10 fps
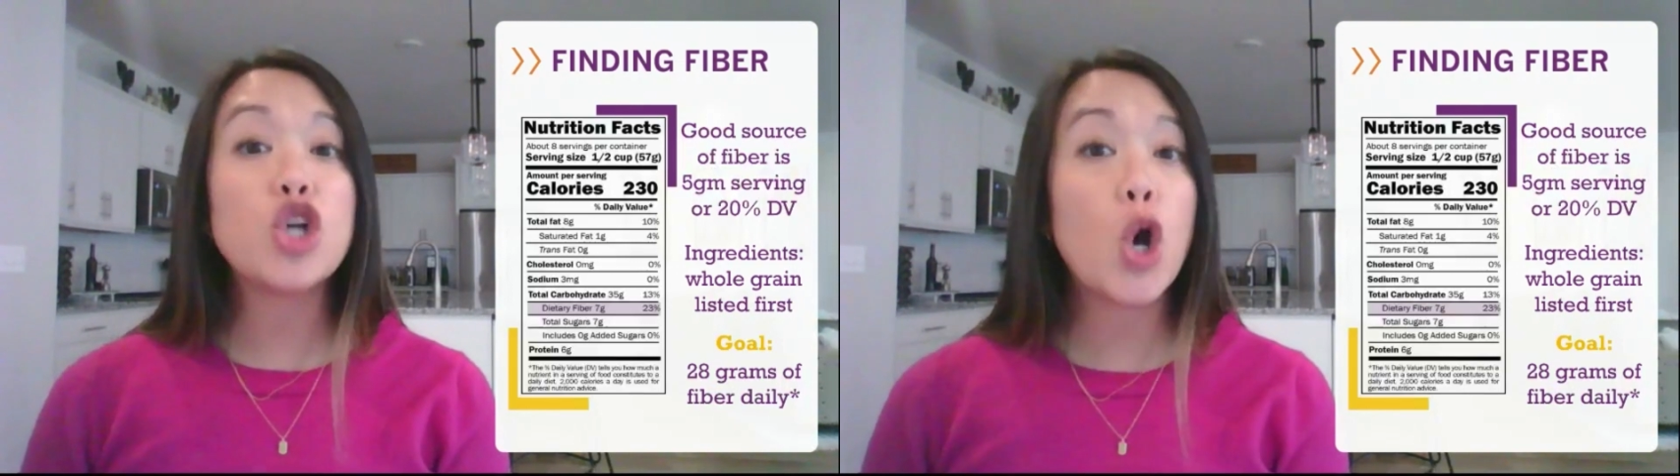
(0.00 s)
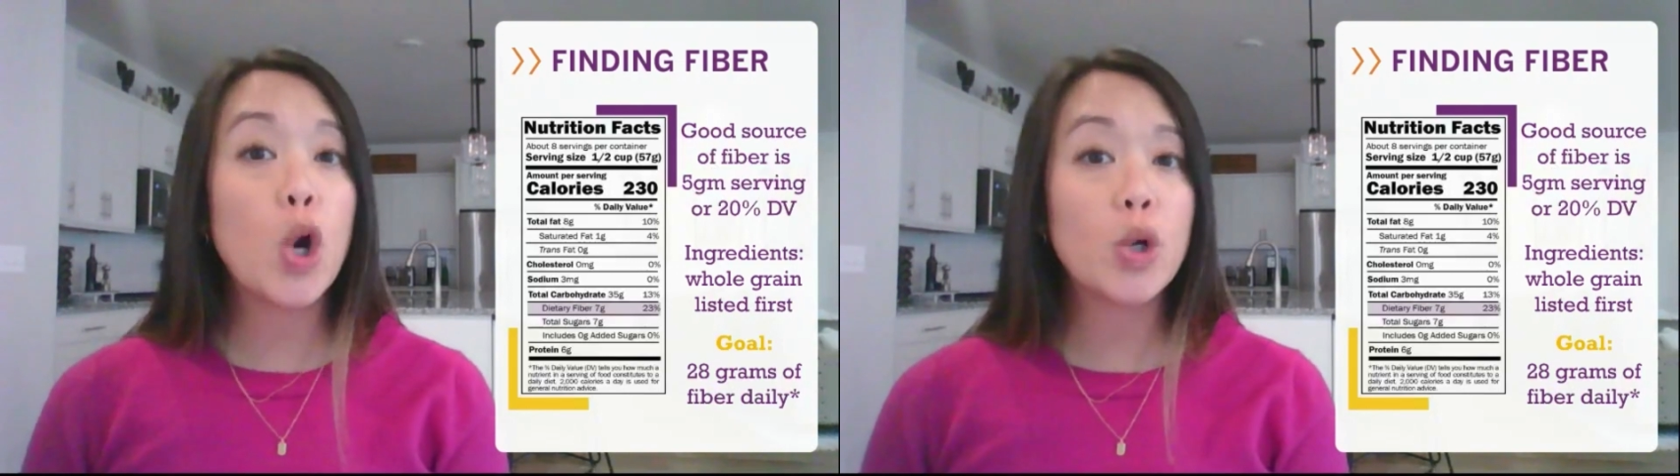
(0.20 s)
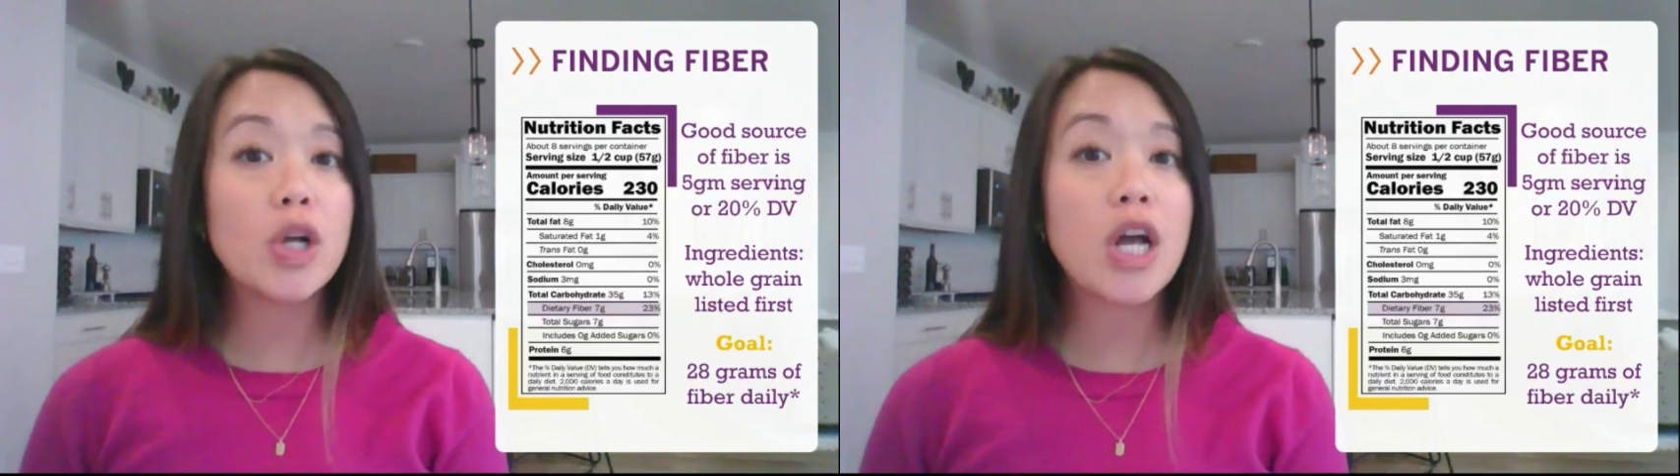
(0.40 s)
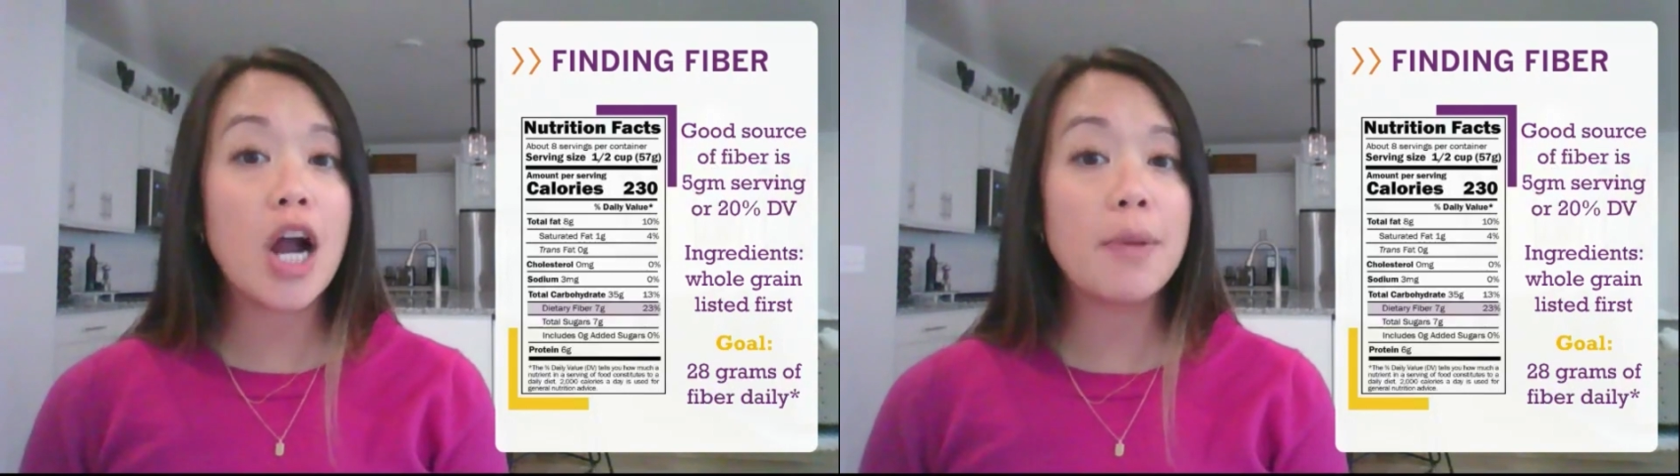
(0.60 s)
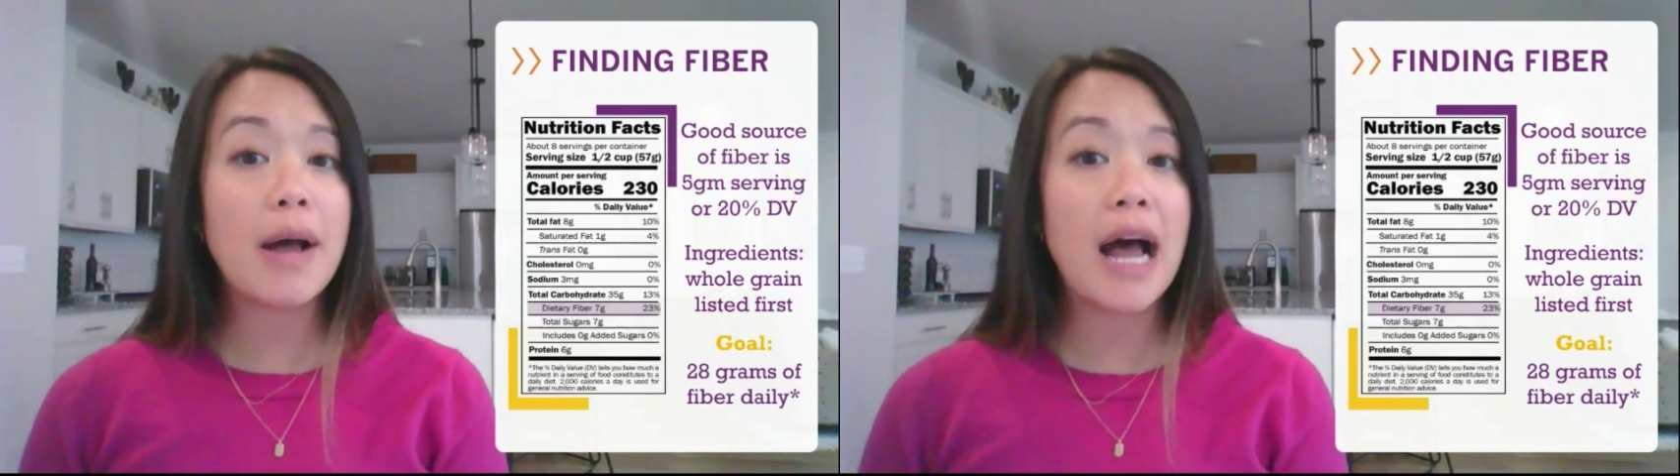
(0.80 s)
total
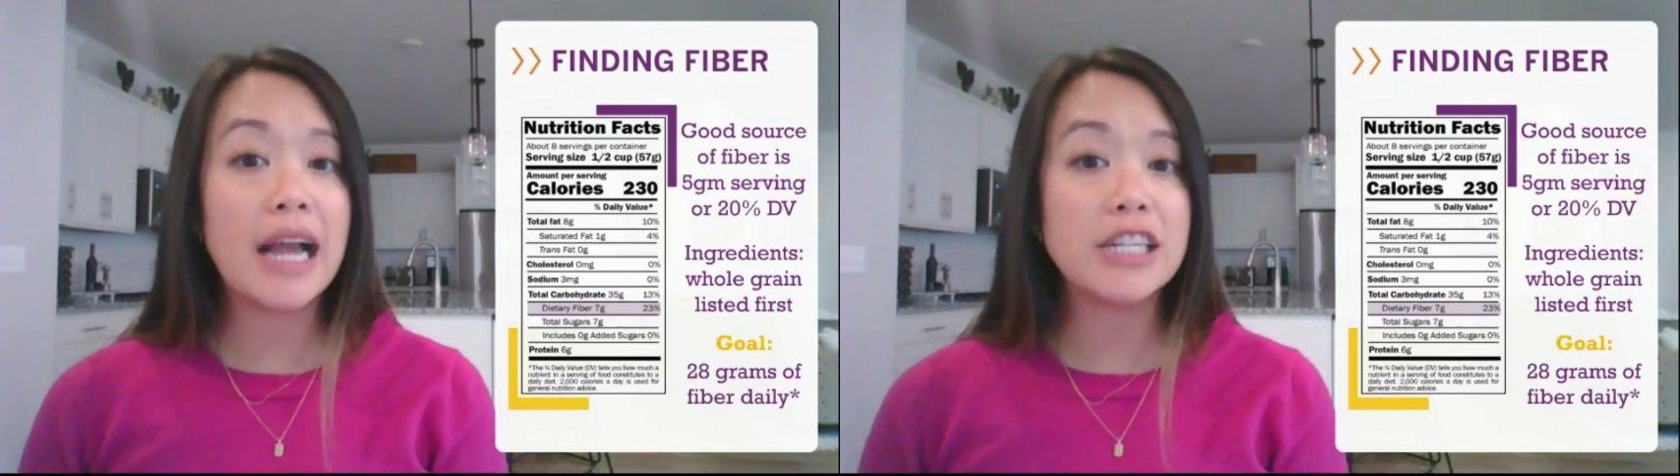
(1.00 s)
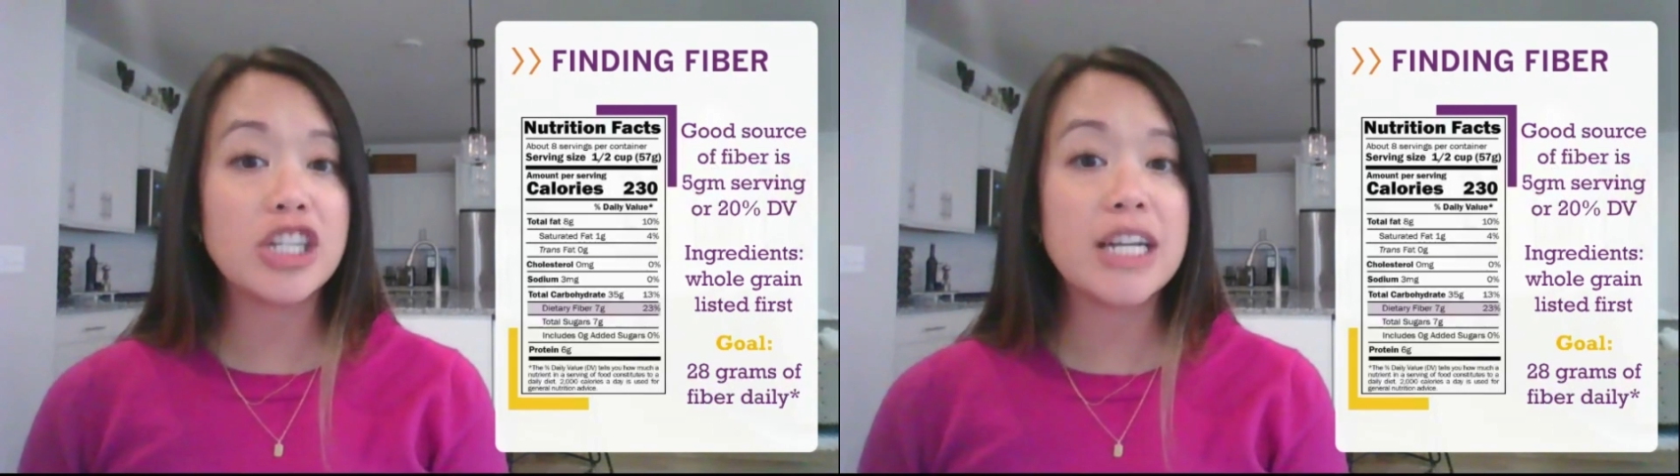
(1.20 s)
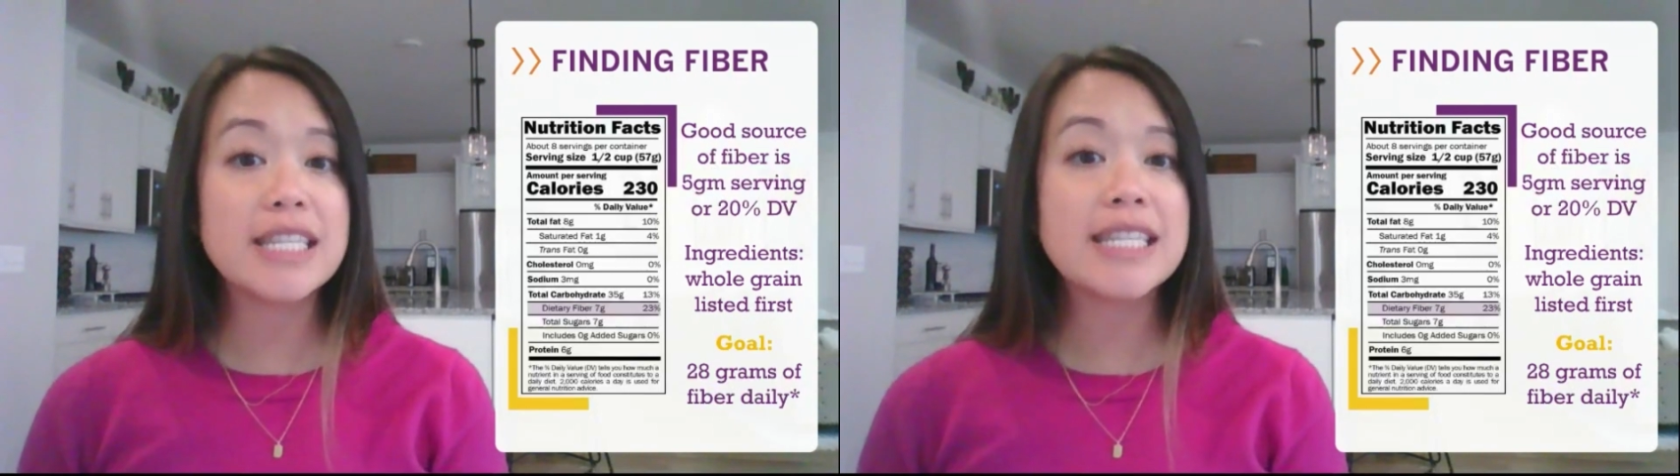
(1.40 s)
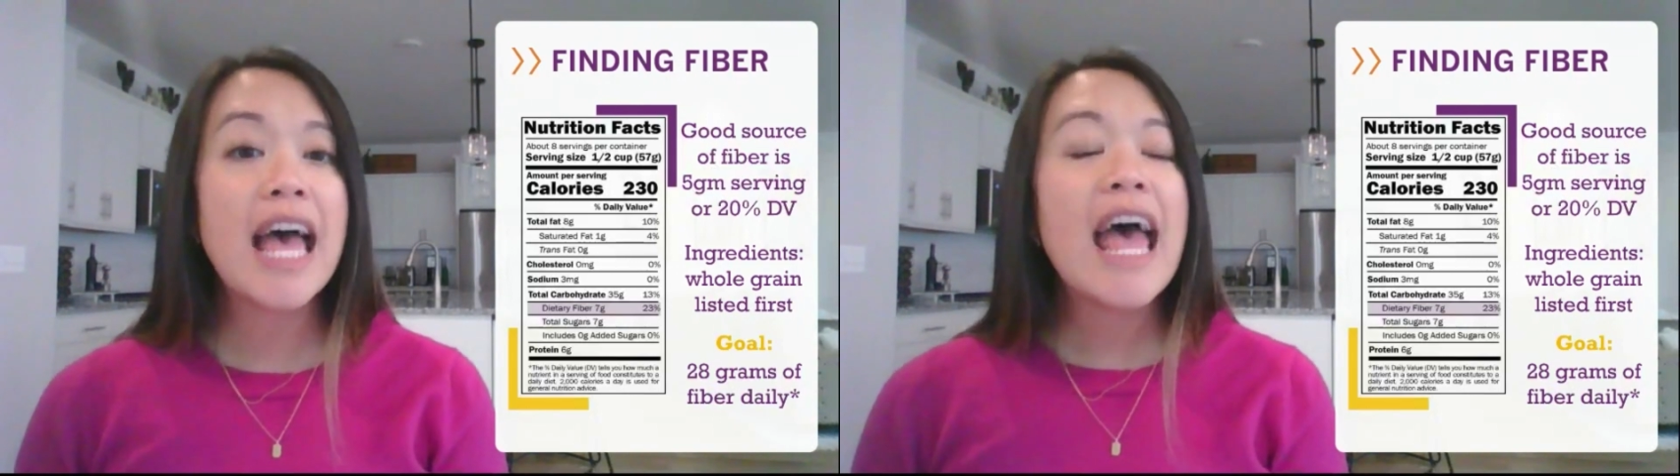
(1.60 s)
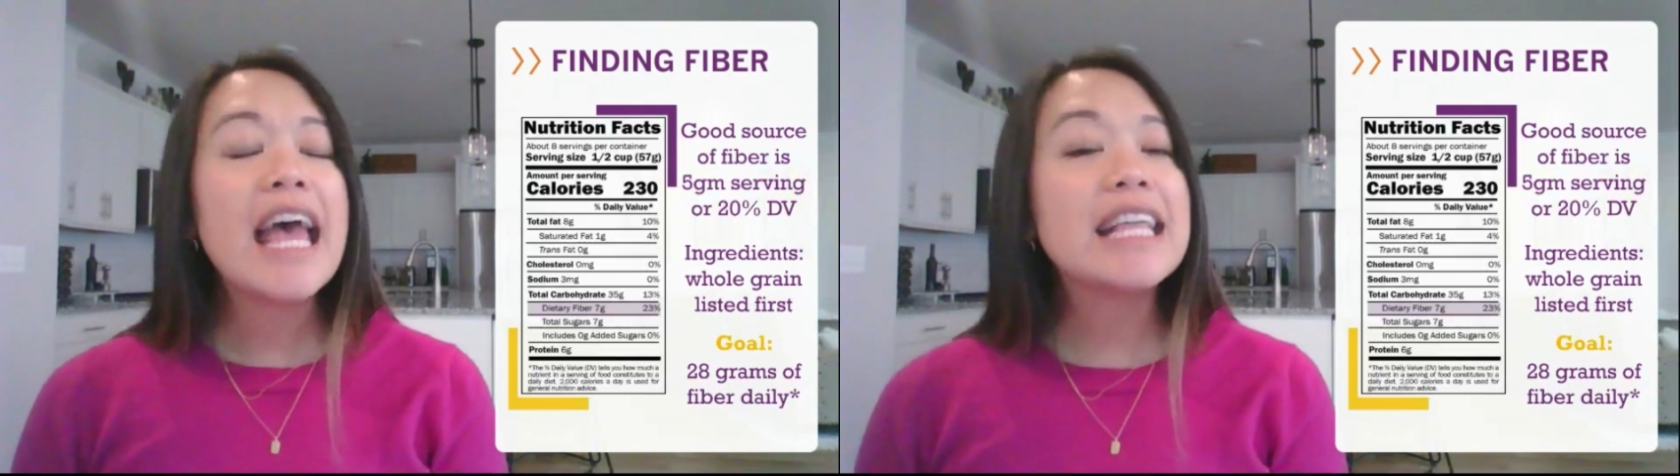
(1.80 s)
carbohydrates.